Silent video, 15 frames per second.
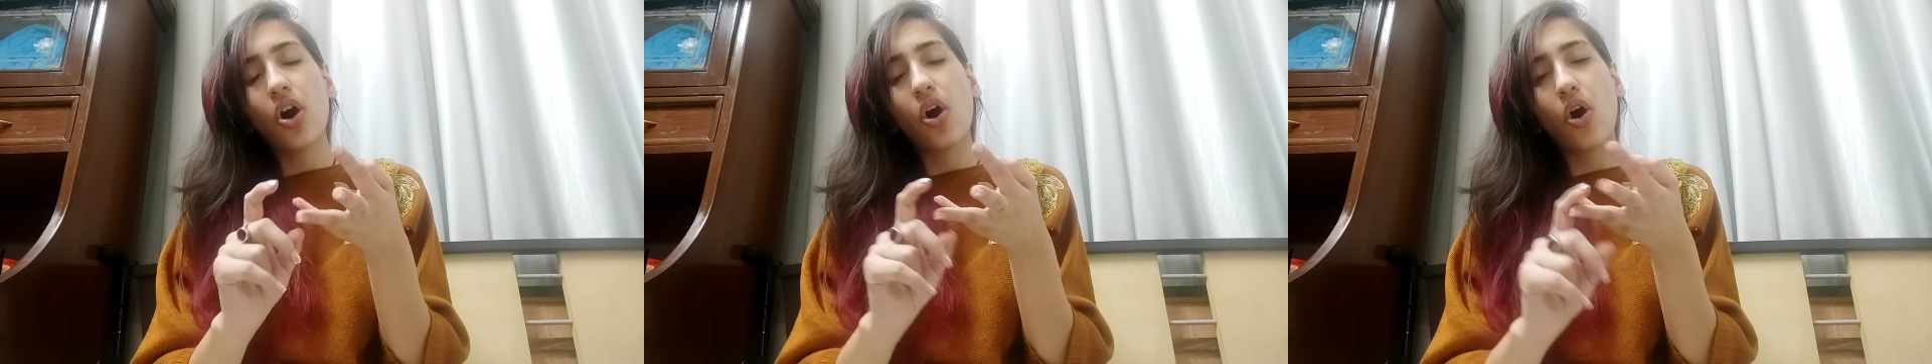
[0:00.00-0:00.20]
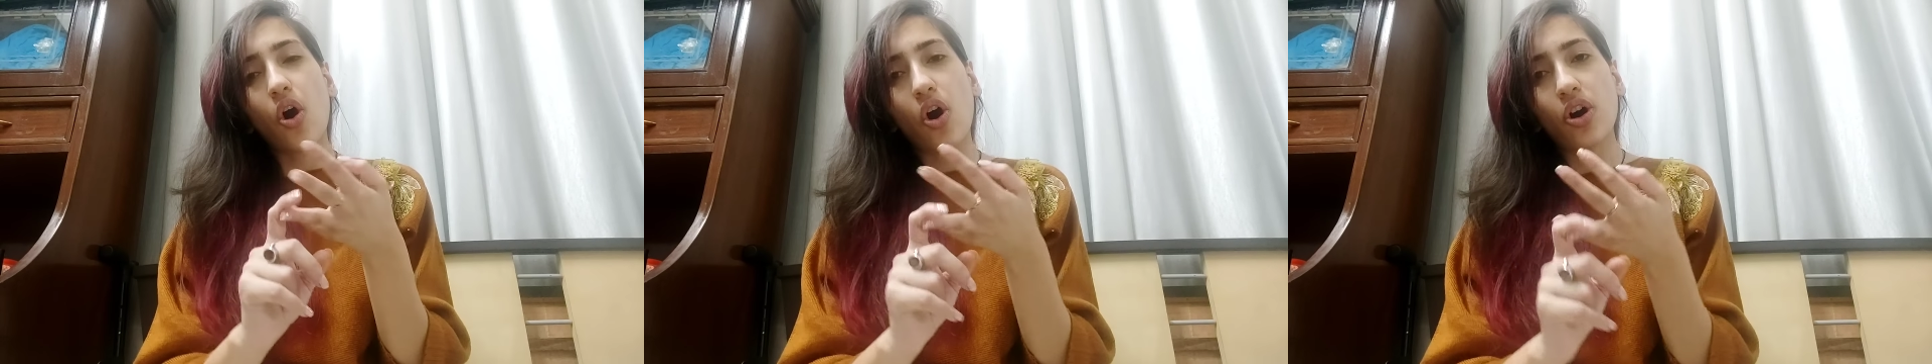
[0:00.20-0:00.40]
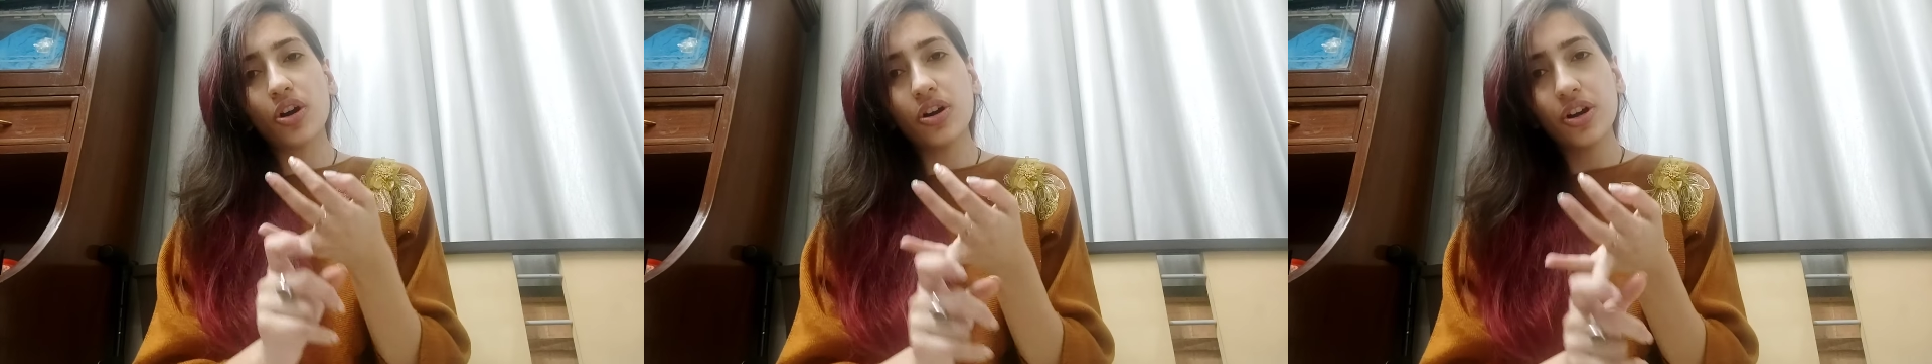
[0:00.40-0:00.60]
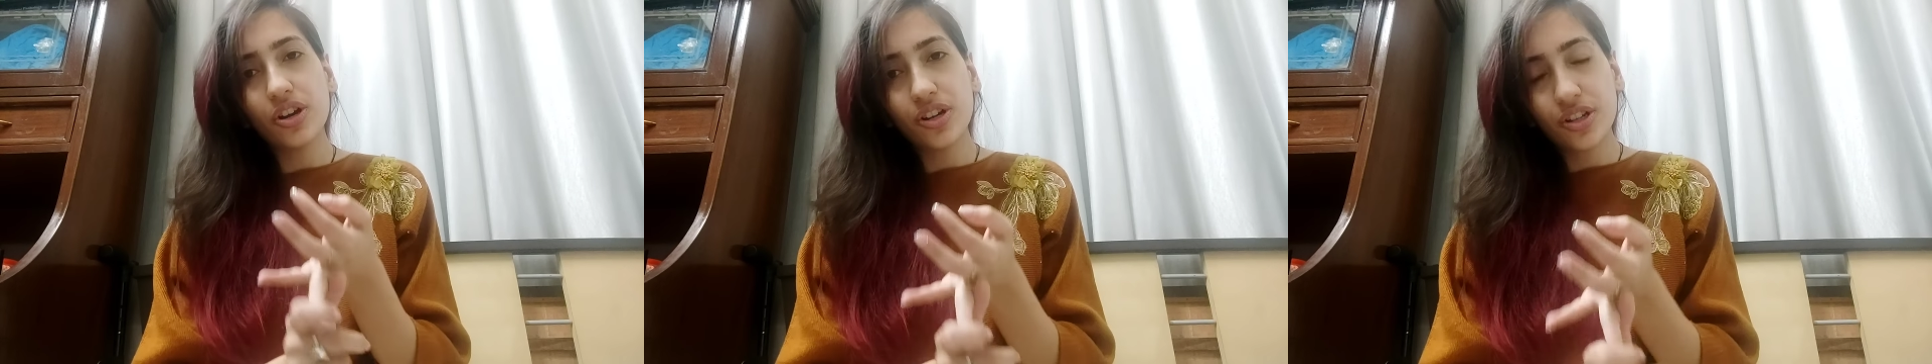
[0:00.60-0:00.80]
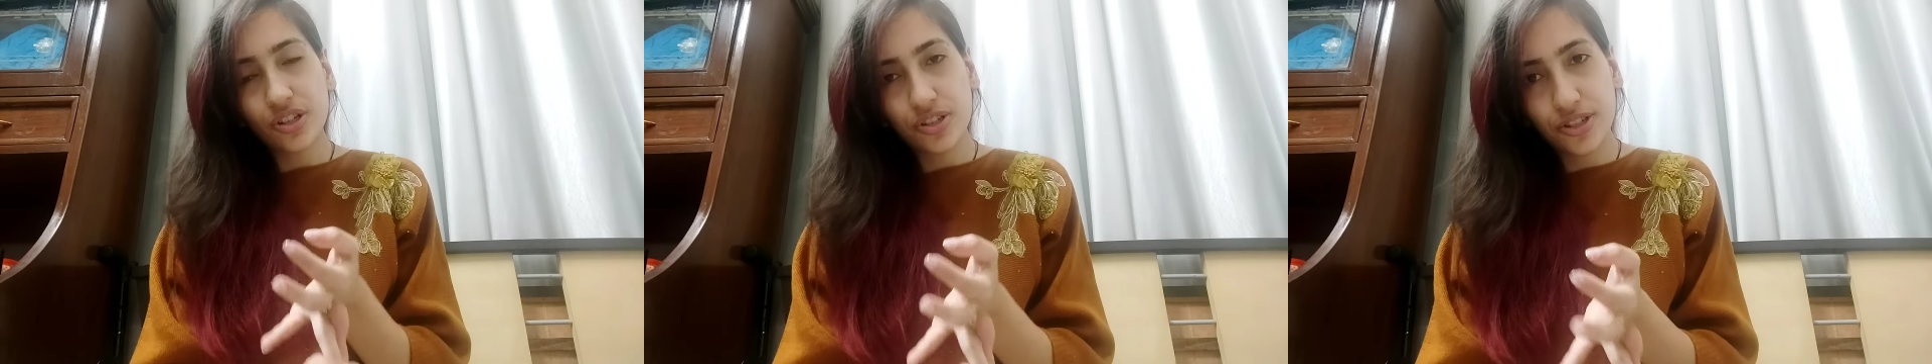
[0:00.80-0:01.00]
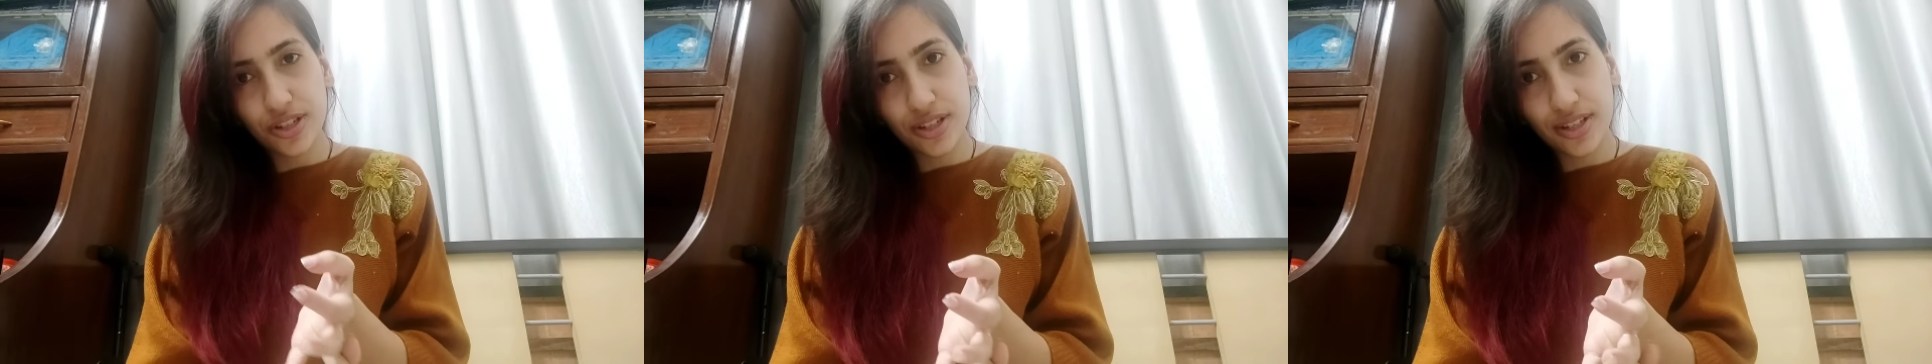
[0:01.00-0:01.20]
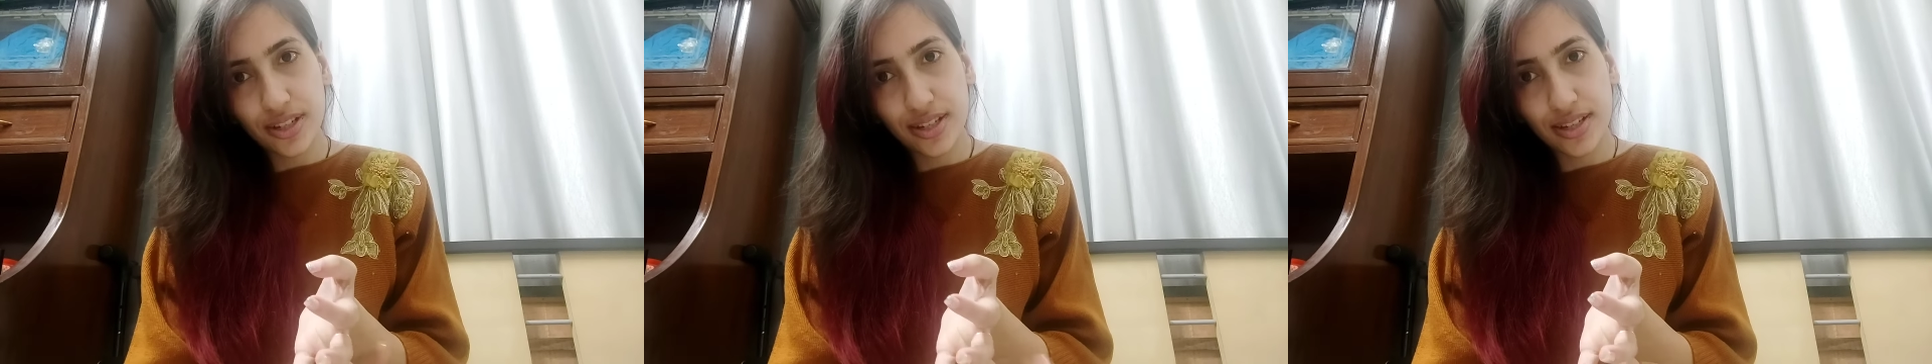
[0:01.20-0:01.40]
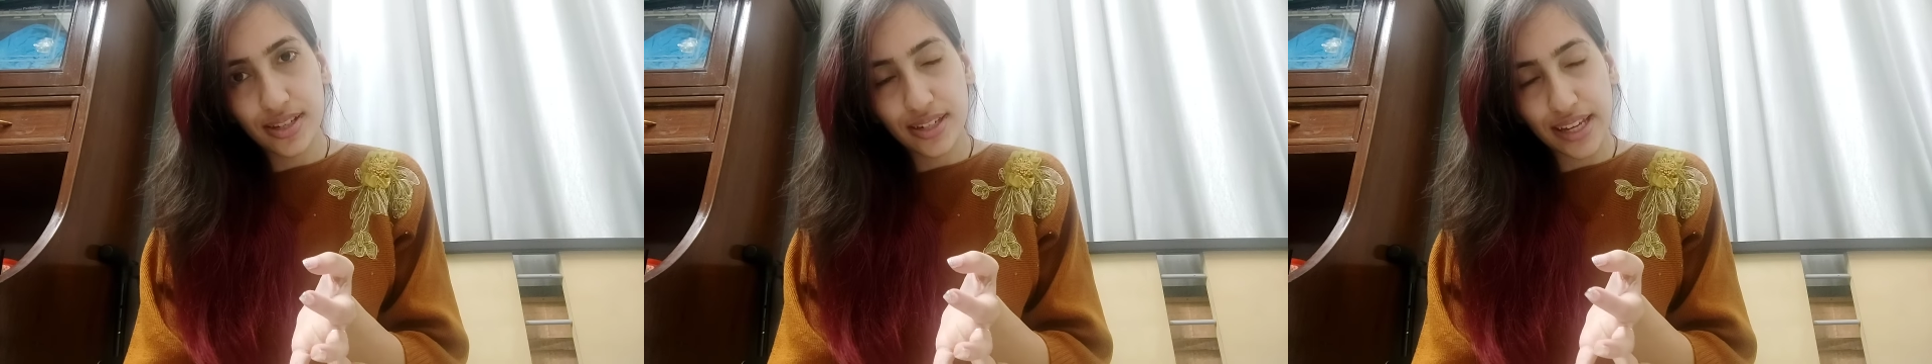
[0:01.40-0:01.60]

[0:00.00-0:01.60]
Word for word: or just